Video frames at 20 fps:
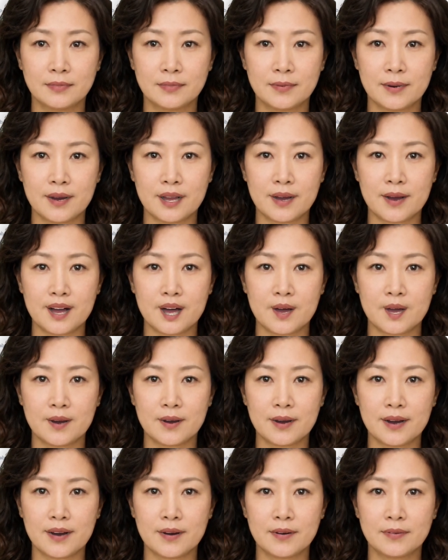Run your
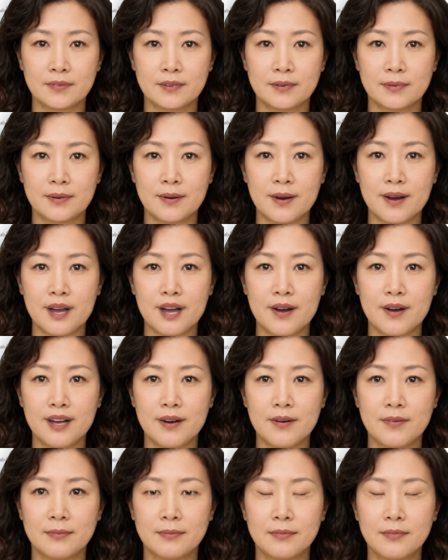whole lab from a single
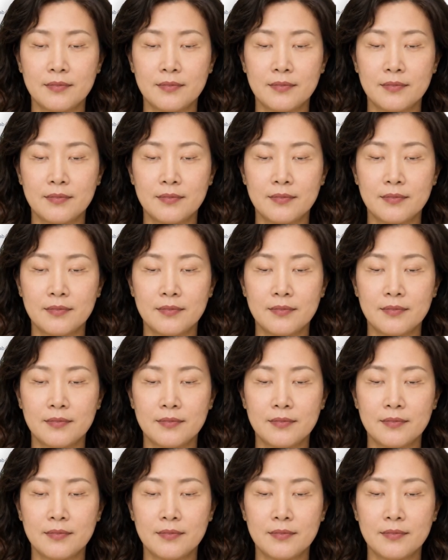tab.